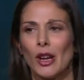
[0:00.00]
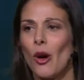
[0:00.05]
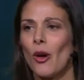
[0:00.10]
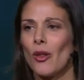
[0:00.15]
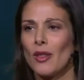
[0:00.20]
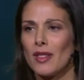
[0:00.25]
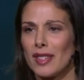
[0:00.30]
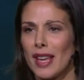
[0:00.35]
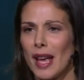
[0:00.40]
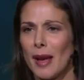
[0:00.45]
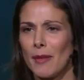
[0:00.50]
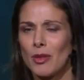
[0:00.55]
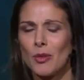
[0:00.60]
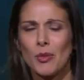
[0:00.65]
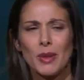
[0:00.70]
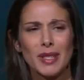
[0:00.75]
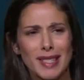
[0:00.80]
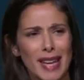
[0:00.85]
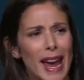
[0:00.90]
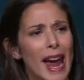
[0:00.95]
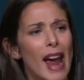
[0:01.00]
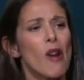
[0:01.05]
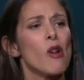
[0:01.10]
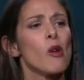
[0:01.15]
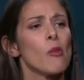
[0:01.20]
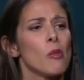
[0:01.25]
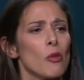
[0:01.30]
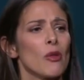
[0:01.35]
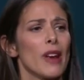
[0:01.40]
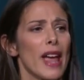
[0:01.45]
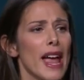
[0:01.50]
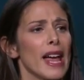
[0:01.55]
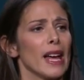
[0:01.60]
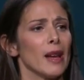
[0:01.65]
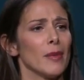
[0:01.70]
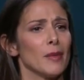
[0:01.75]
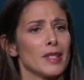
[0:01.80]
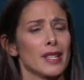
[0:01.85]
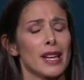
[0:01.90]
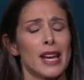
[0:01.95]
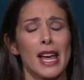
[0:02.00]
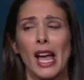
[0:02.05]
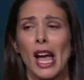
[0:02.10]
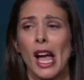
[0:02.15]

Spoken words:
concepts with terrible names.